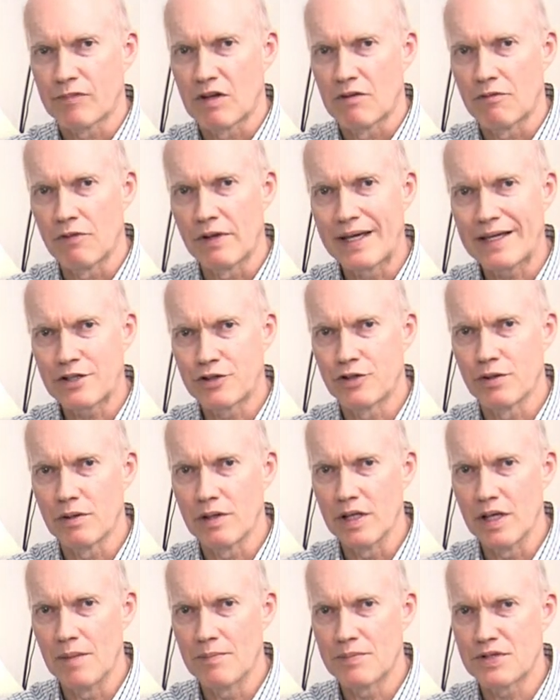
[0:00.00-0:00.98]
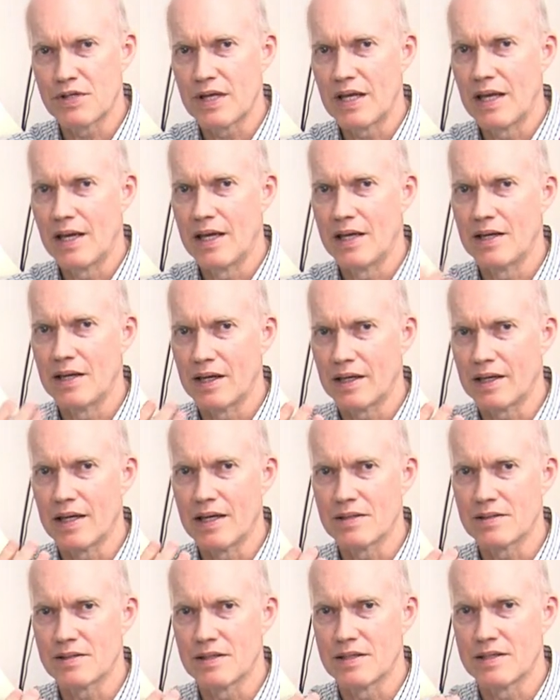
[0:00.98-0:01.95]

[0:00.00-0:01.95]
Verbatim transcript: flex your lips in against